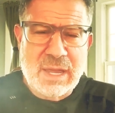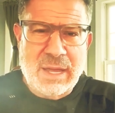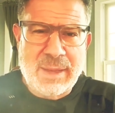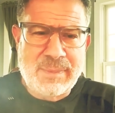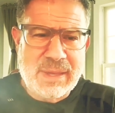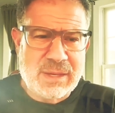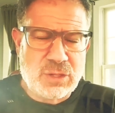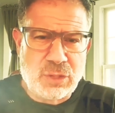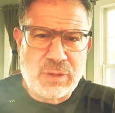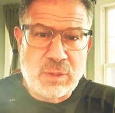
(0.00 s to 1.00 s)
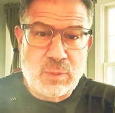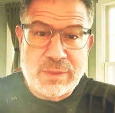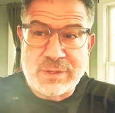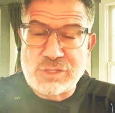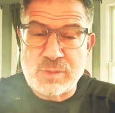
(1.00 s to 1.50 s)
um, including
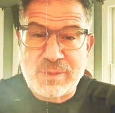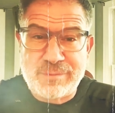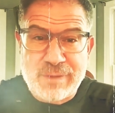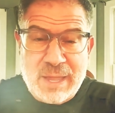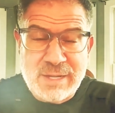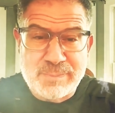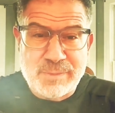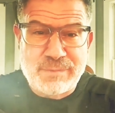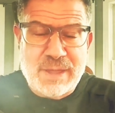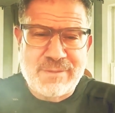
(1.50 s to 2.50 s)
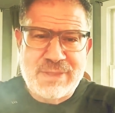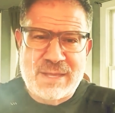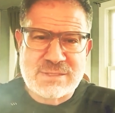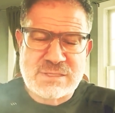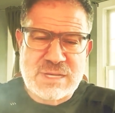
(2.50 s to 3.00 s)
whether he should be fined up to five
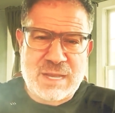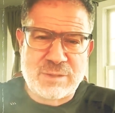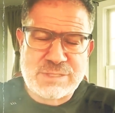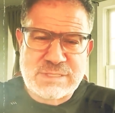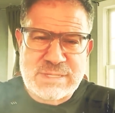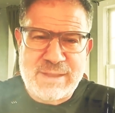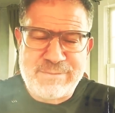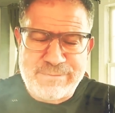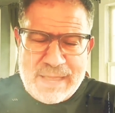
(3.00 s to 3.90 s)
thousand dollars a day,